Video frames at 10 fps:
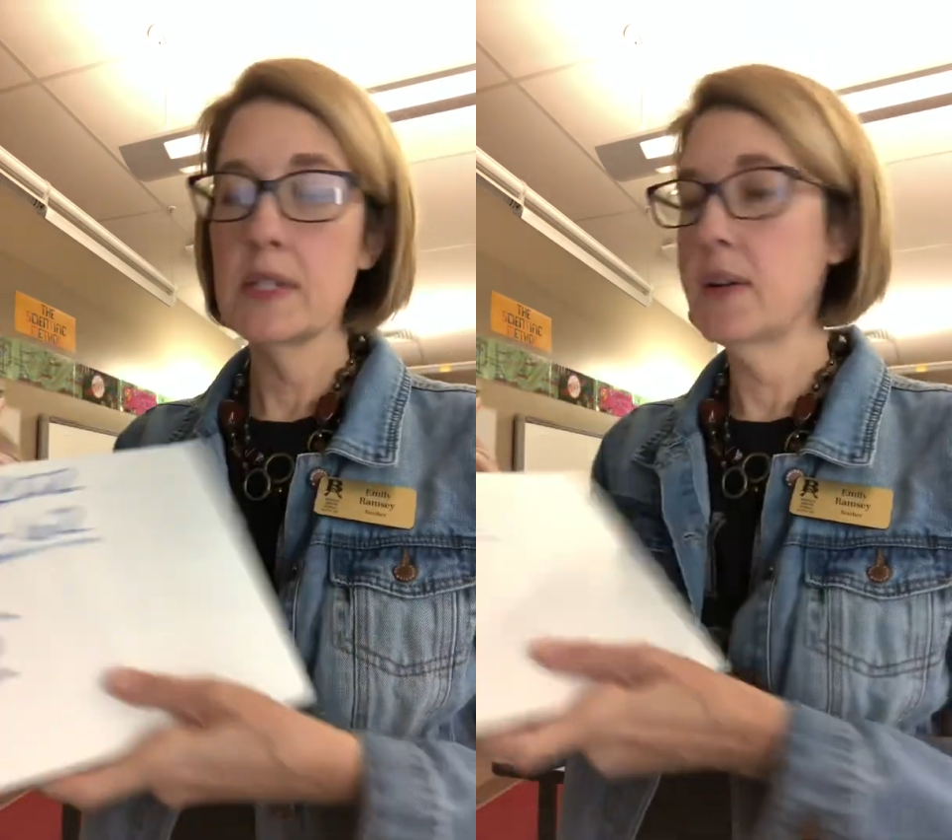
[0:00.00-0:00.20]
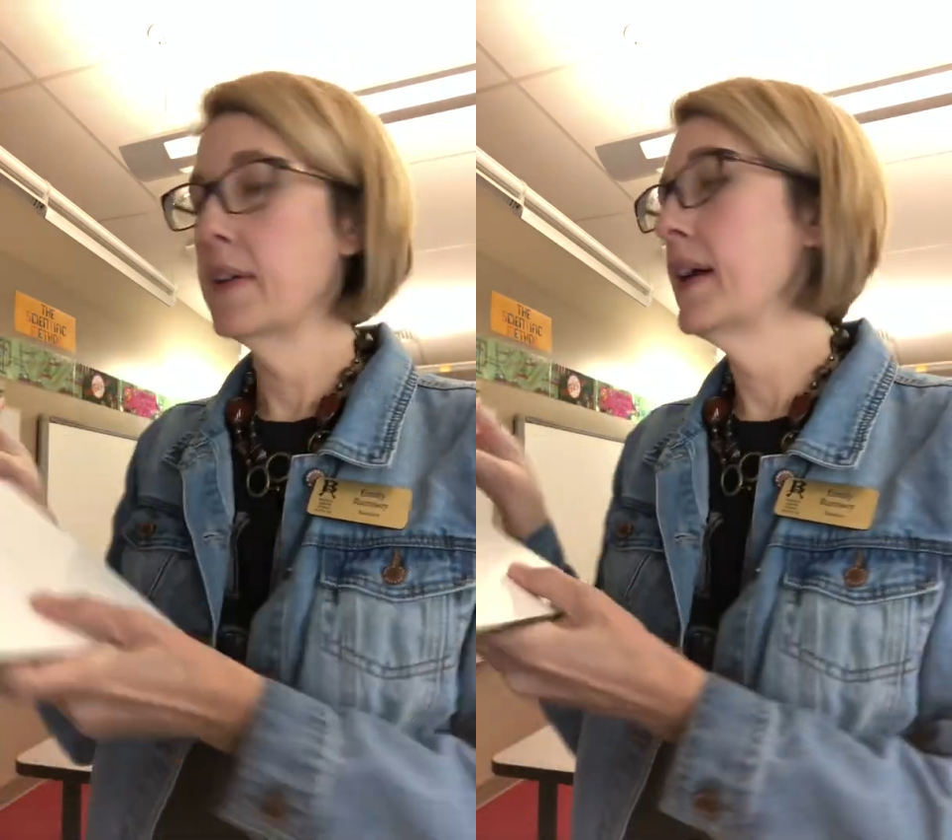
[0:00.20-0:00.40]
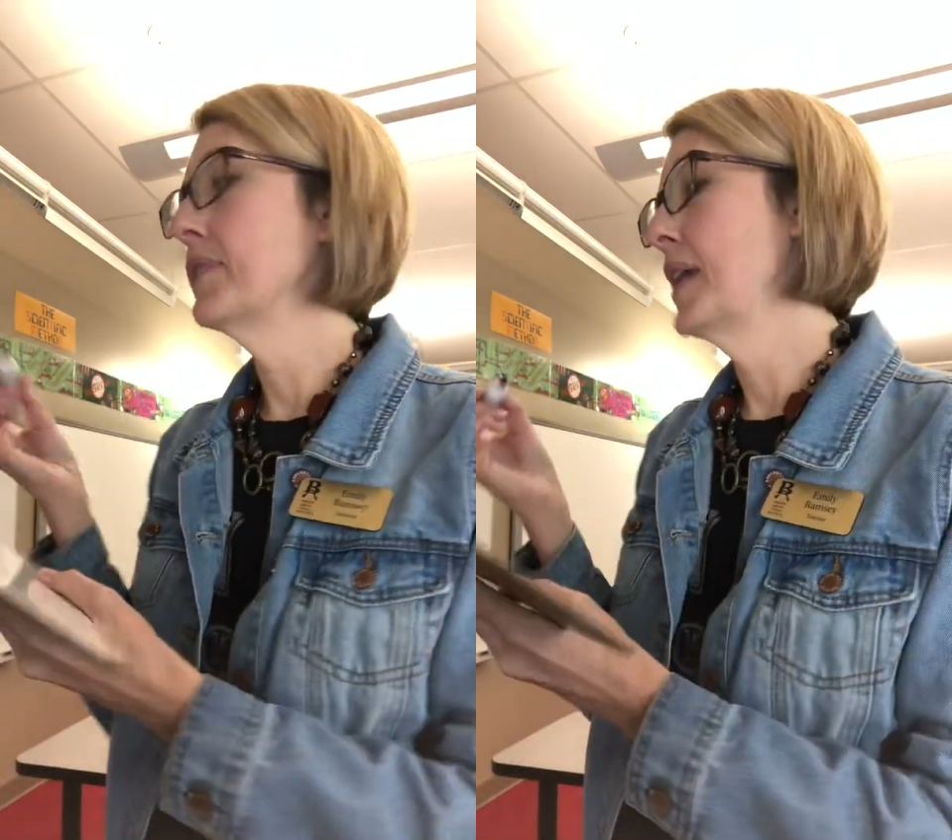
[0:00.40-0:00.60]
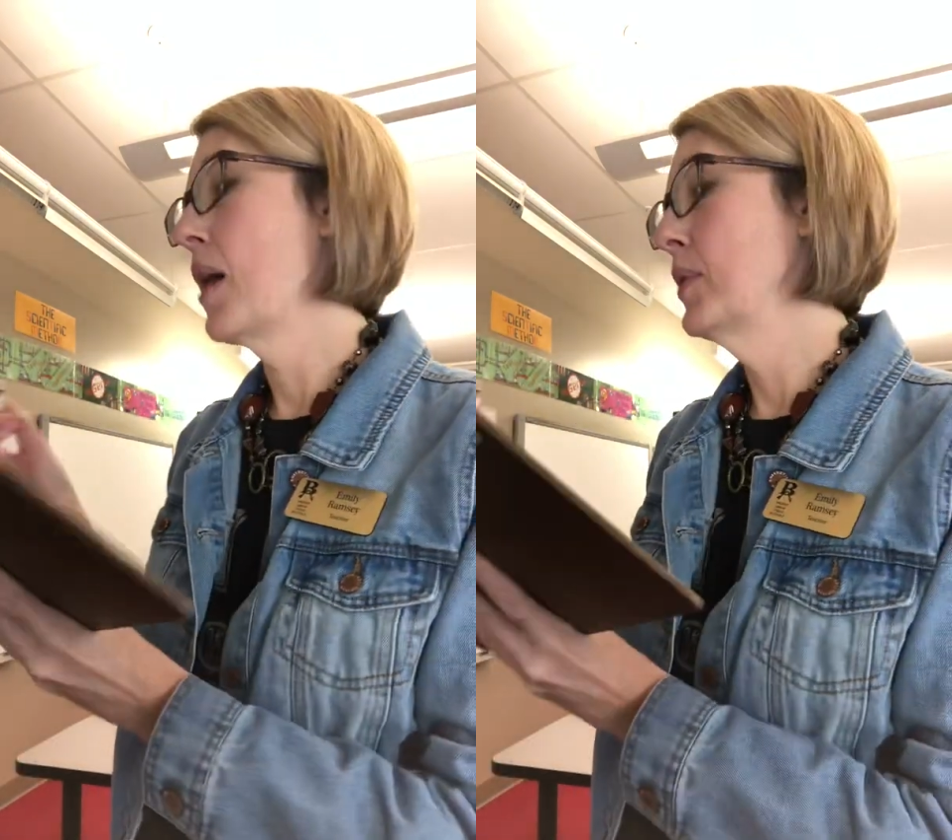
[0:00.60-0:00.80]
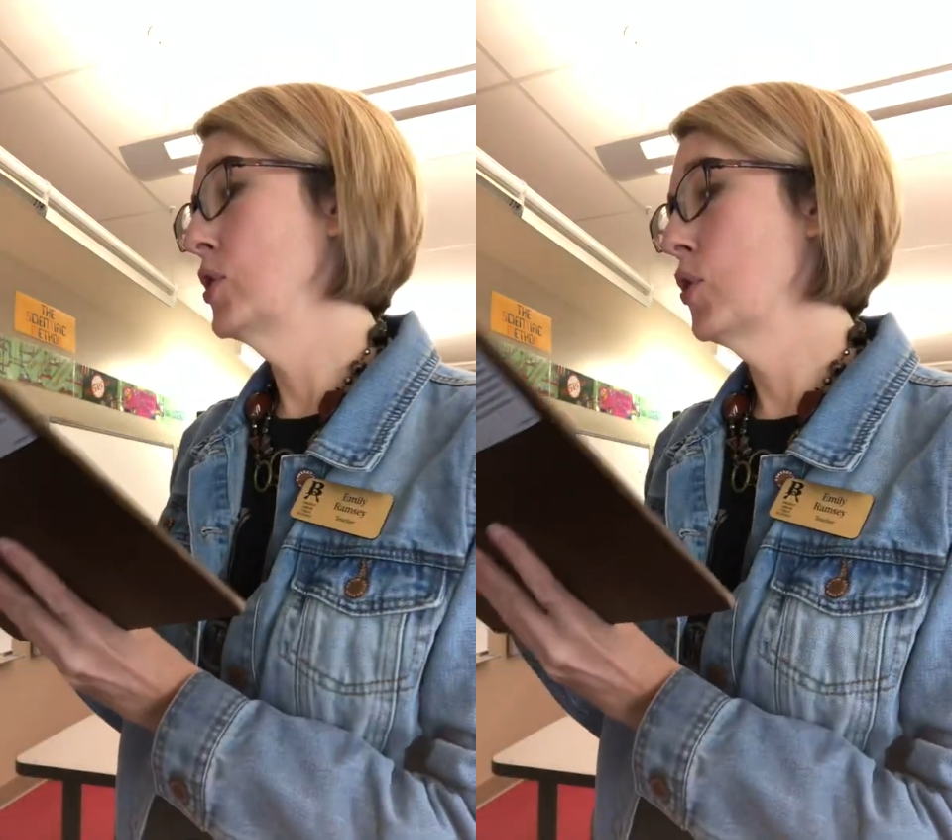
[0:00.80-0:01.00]
so I got
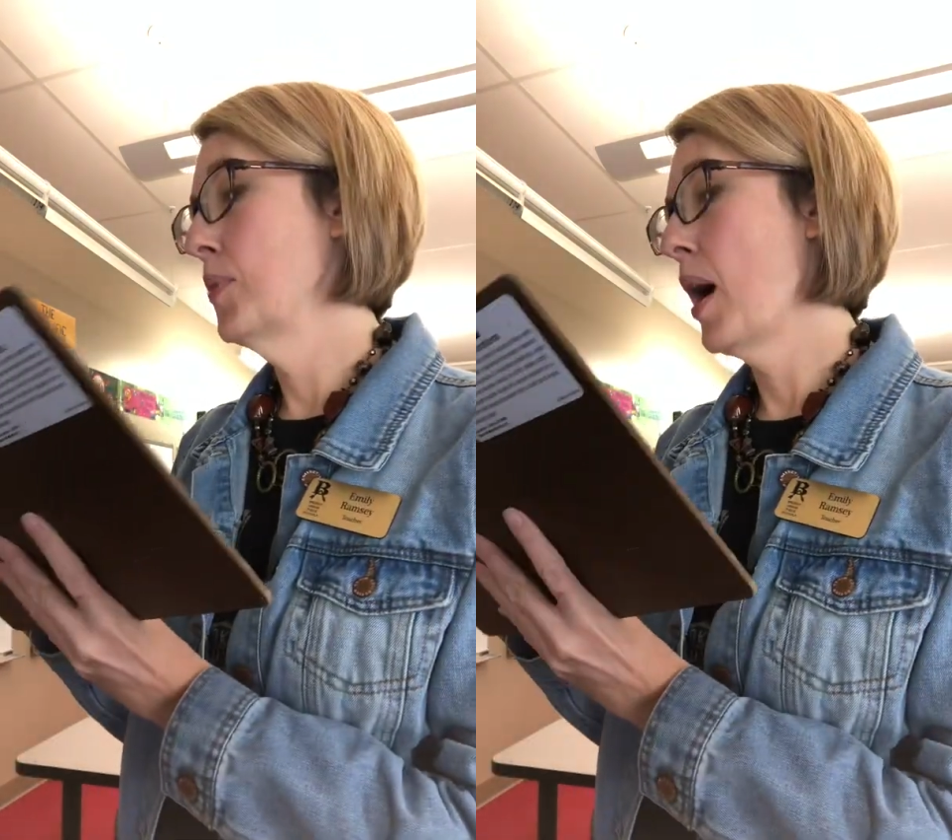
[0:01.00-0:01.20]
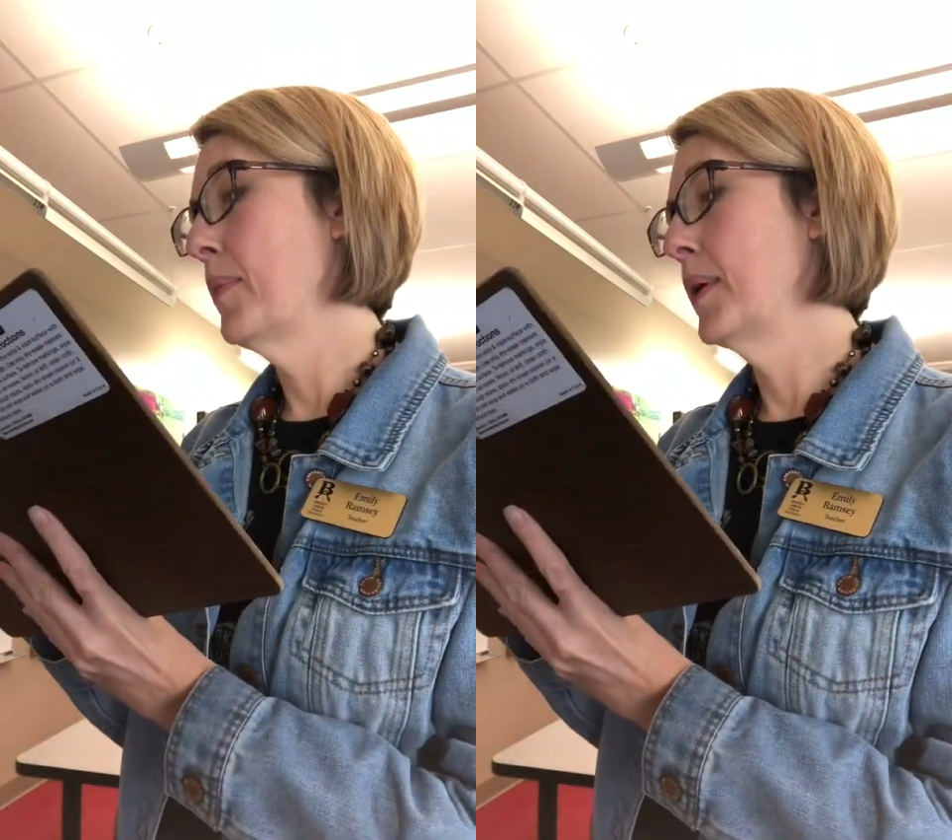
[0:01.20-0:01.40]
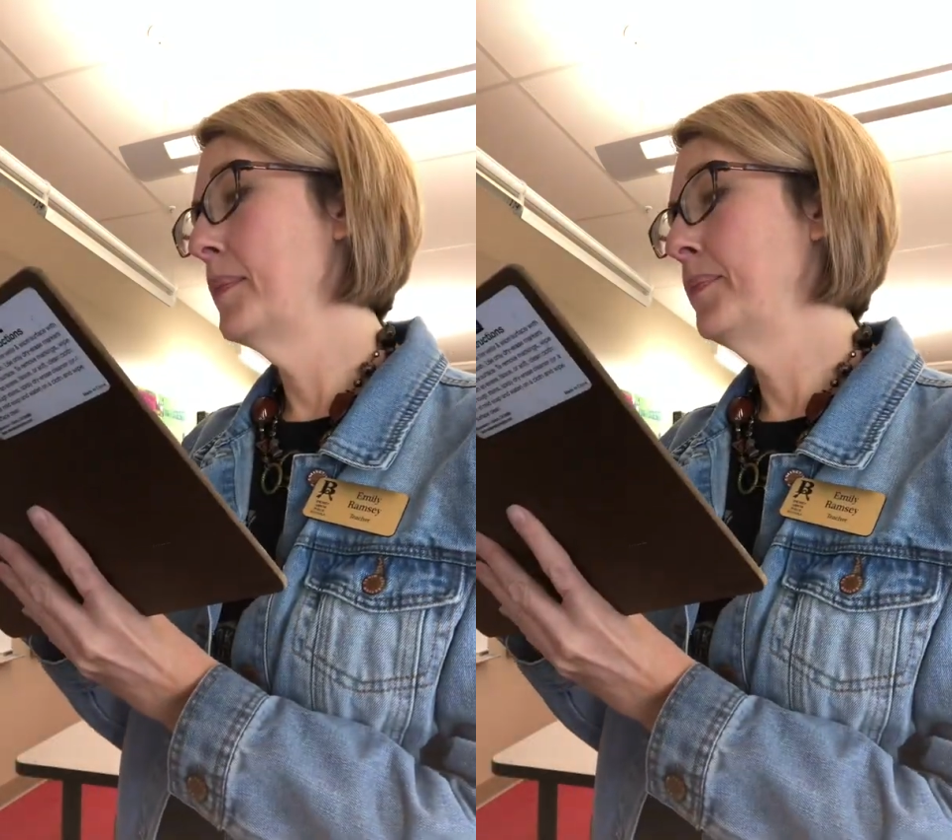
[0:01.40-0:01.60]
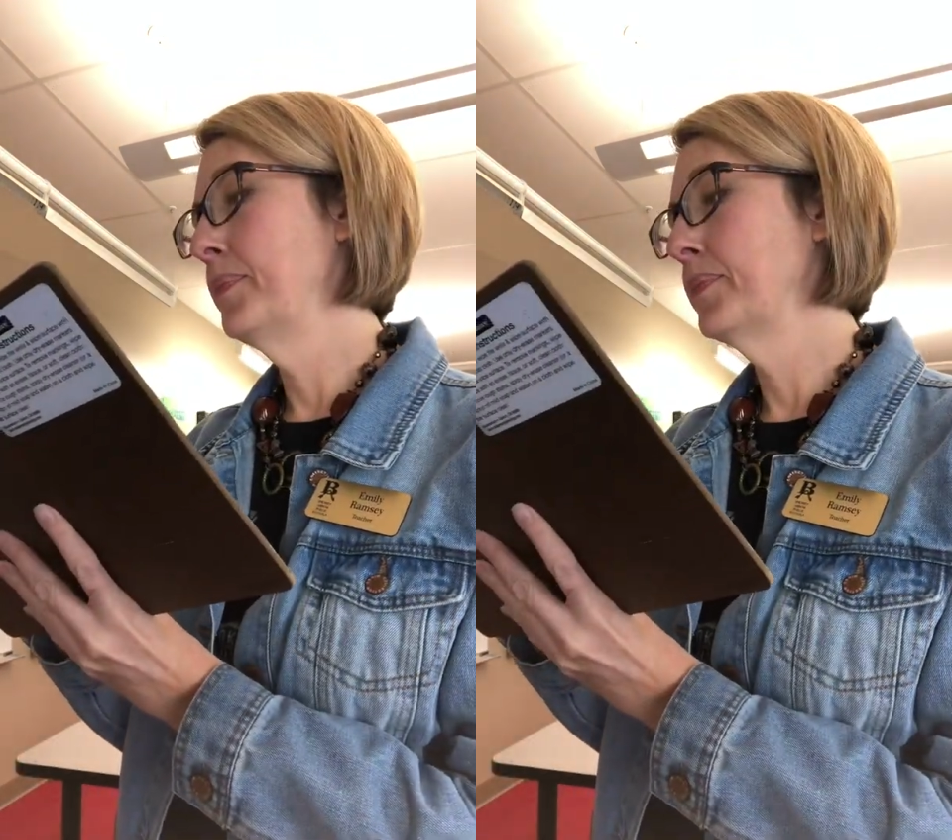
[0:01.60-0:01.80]
that one no problem.